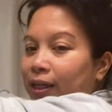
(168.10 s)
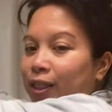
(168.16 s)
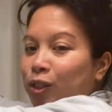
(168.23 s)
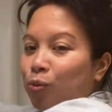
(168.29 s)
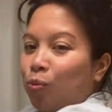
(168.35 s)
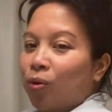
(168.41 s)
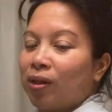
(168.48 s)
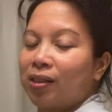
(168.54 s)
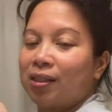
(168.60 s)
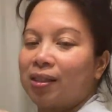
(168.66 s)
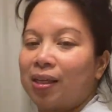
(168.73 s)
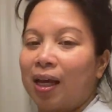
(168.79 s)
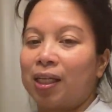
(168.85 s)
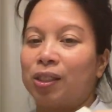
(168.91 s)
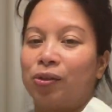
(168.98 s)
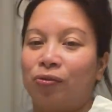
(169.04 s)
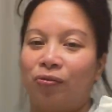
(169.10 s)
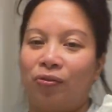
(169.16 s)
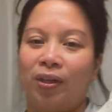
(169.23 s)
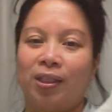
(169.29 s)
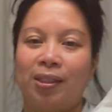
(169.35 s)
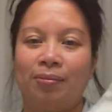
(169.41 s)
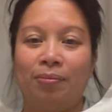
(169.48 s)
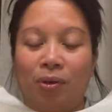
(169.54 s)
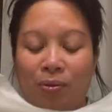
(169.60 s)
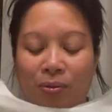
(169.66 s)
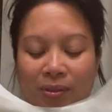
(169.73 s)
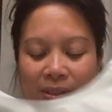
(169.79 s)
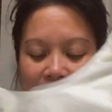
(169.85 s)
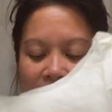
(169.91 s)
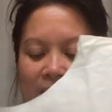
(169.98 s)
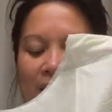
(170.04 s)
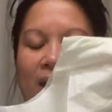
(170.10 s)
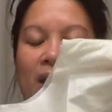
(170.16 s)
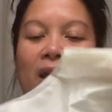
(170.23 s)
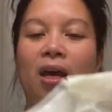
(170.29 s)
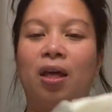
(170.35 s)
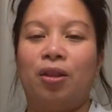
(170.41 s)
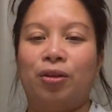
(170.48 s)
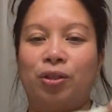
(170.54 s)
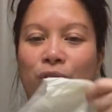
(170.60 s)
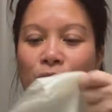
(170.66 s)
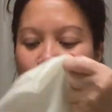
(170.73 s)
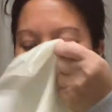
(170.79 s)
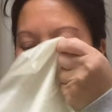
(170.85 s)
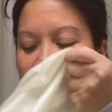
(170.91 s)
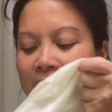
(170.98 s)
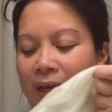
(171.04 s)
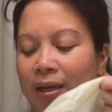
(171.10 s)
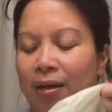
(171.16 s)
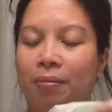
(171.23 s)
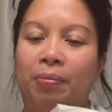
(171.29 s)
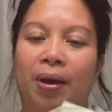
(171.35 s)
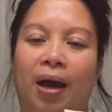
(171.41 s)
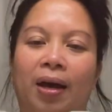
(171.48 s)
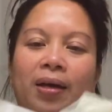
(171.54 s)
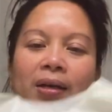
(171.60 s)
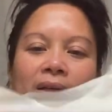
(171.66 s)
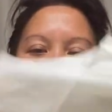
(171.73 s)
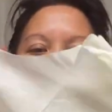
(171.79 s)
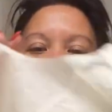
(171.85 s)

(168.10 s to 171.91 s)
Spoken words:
It's one size fits most. There's an opening in the back.